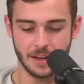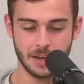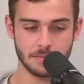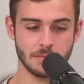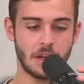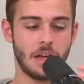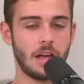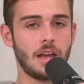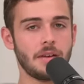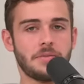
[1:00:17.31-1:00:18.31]
Um,
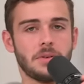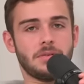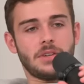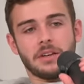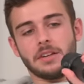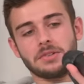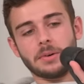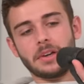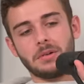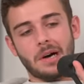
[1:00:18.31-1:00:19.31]
if you did
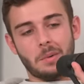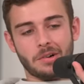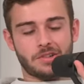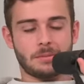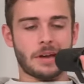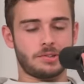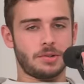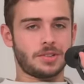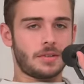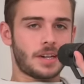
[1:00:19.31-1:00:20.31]
enjoy and you are watching, make
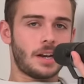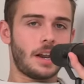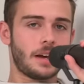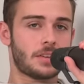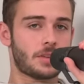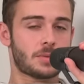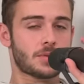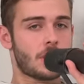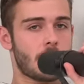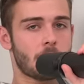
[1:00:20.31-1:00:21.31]
sure to give it a like,
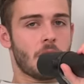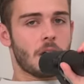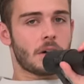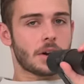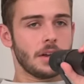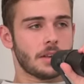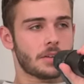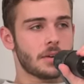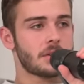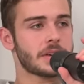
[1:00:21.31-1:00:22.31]
subscribe, ring that
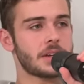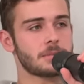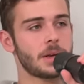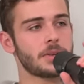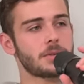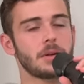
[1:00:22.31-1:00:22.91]
notification bell so